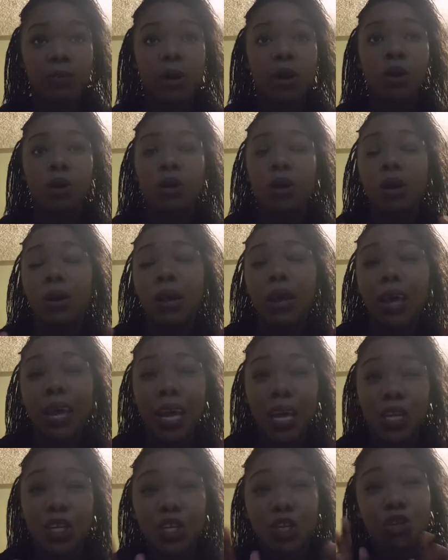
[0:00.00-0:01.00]
I'm gonna
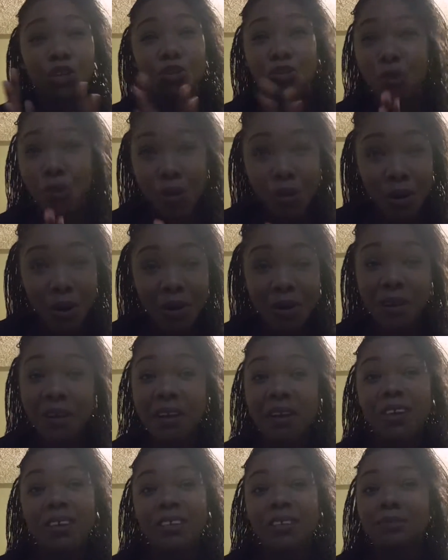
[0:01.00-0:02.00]
ensure
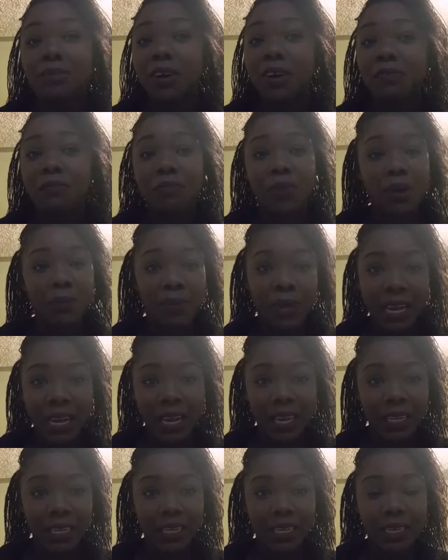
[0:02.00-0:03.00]
some of proper
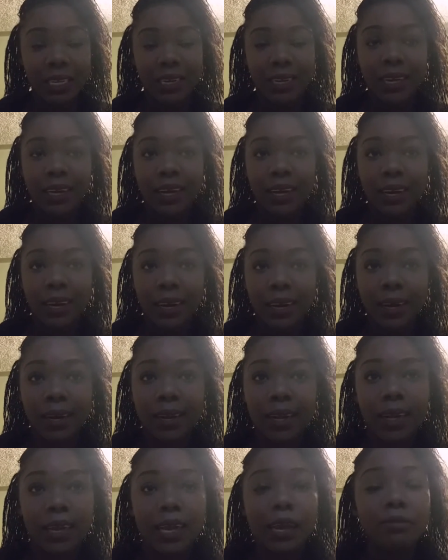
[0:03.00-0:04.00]
lighting
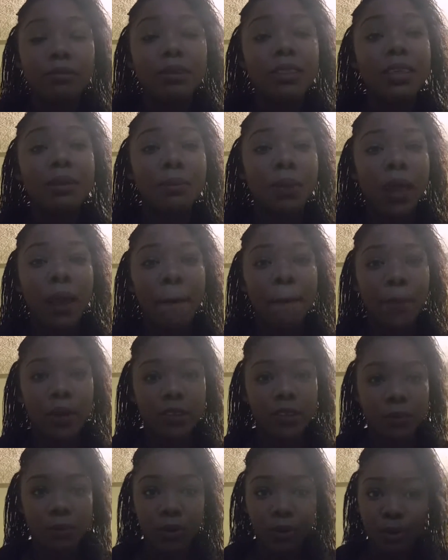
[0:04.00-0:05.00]
and everything we can
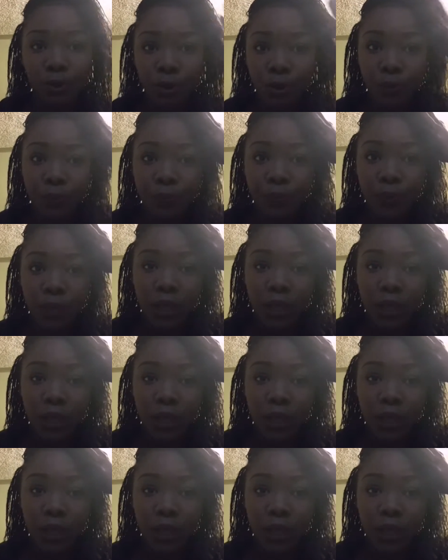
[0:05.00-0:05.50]
possibly do